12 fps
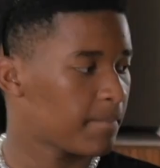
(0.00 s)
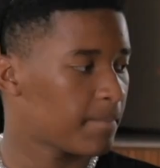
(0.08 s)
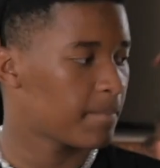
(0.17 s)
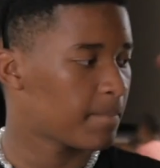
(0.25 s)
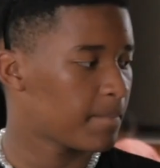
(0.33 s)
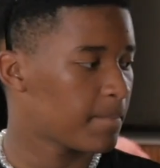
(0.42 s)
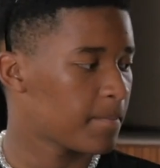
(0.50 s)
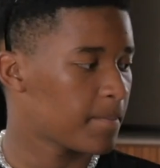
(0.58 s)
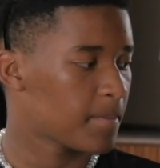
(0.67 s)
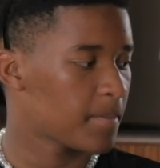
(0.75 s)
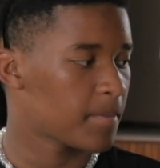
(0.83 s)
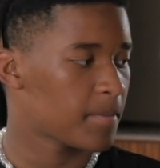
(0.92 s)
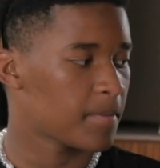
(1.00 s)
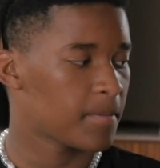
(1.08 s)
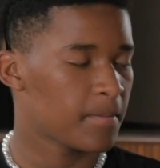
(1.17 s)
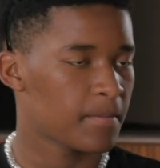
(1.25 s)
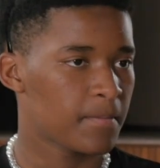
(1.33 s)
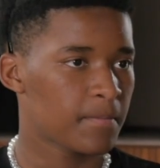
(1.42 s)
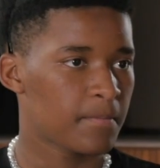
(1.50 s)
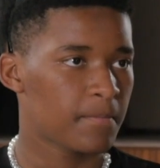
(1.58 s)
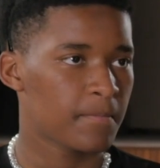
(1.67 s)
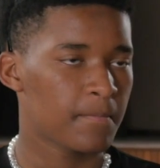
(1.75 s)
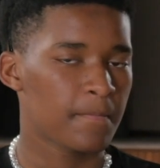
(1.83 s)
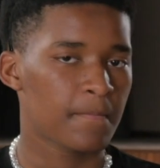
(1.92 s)

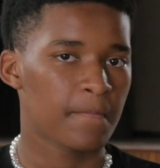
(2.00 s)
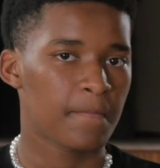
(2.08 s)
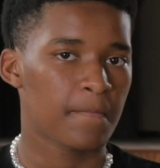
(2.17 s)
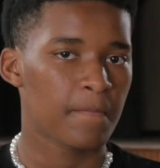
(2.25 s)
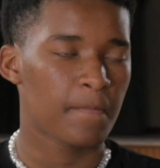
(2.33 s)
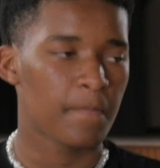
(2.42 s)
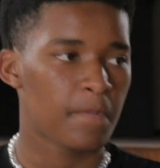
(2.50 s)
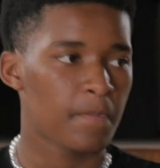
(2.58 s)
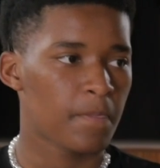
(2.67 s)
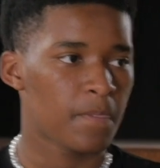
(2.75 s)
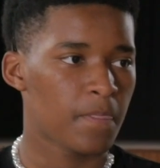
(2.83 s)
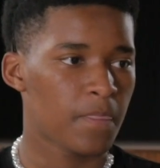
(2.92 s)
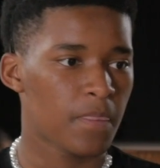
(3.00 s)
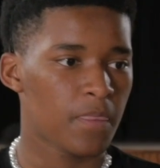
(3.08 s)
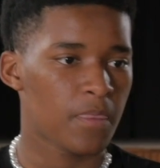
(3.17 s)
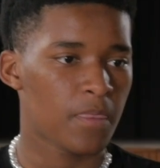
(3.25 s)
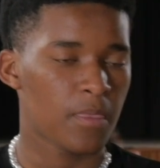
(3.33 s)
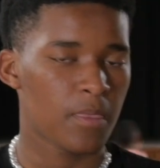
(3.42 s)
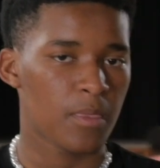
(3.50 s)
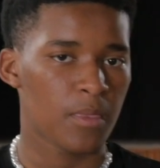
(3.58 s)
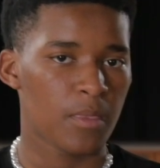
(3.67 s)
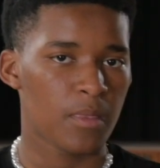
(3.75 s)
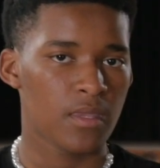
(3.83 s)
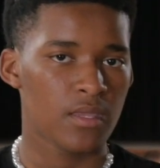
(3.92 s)

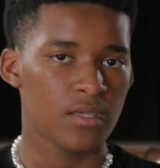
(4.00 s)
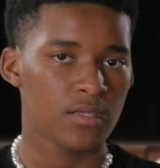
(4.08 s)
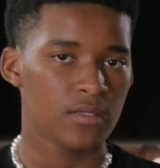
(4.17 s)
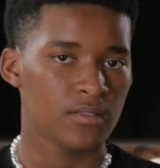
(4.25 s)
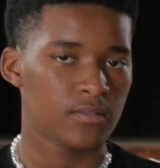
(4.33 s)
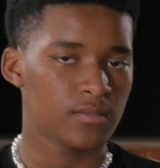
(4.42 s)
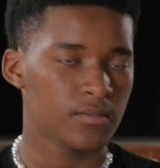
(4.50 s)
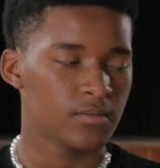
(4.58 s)
(silent)